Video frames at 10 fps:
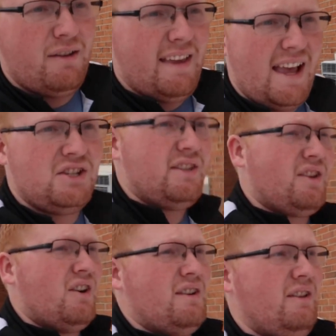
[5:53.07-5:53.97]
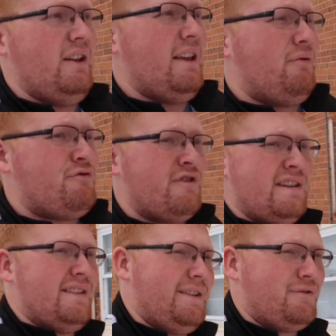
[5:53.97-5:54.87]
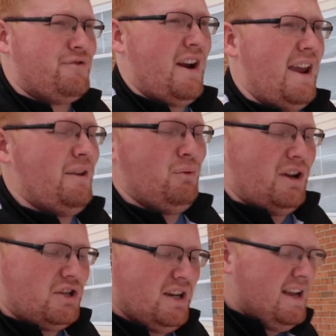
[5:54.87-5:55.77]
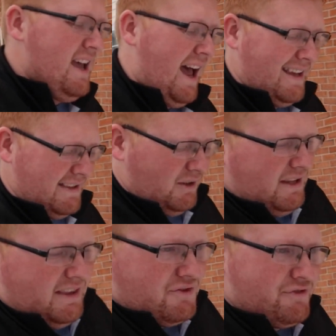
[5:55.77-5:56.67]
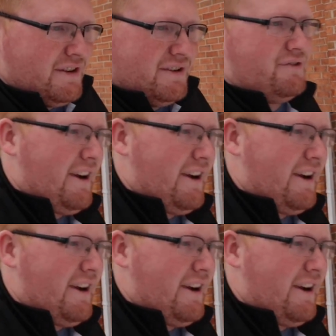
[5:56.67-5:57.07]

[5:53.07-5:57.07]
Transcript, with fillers: It's actually starting to like freezing rain, which I guess I'll take the freezing